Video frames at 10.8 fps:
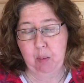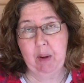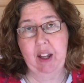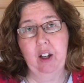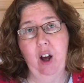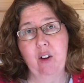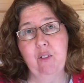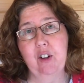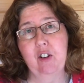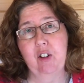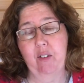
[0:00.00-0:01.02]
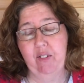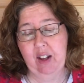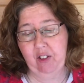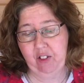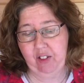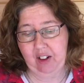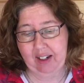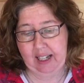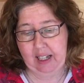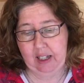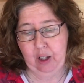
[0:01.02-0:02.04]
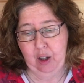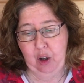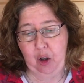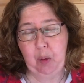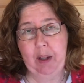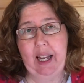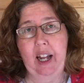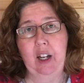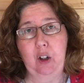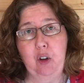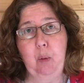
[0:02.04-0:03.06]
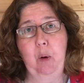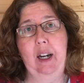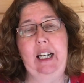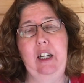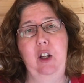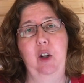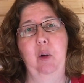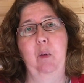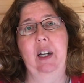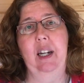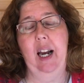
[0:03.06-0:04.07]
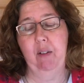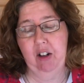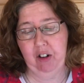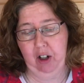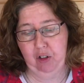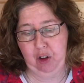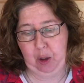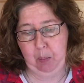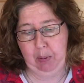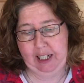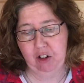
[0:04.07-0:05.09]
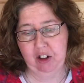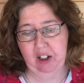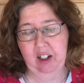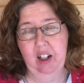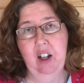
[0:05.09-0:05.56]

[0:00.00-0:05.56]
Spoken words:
being confident of this, that he who began a good work in you will carry it on to completion